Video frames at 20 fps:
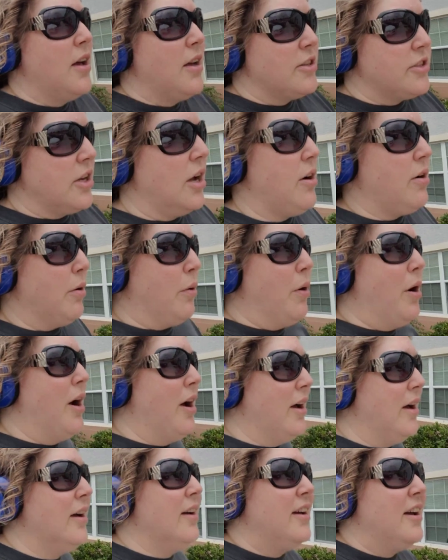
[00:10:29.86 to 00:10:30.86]
So,
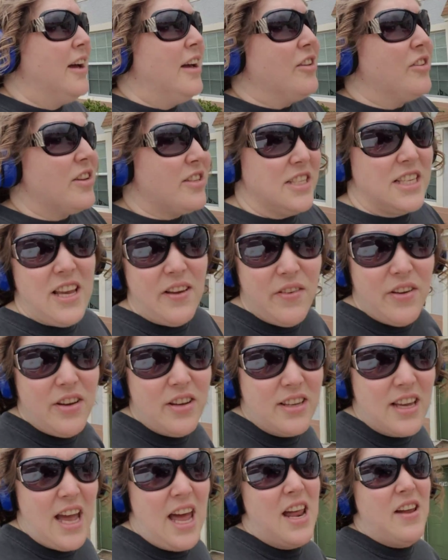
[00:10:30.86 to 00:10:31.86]
just to give you
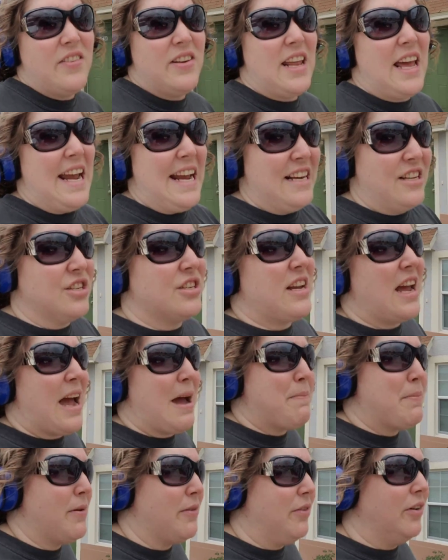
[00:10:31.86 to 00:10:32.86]
a kind of an age
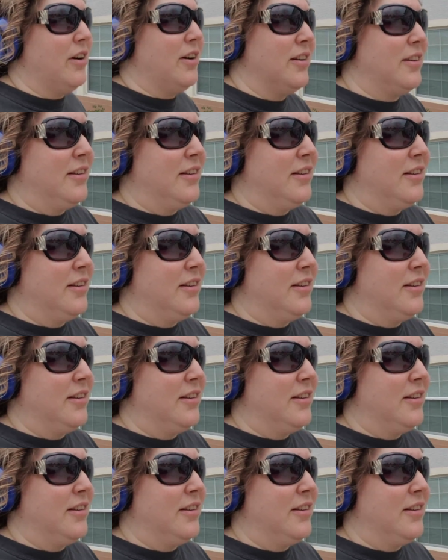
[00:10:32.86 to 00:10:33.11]
gap of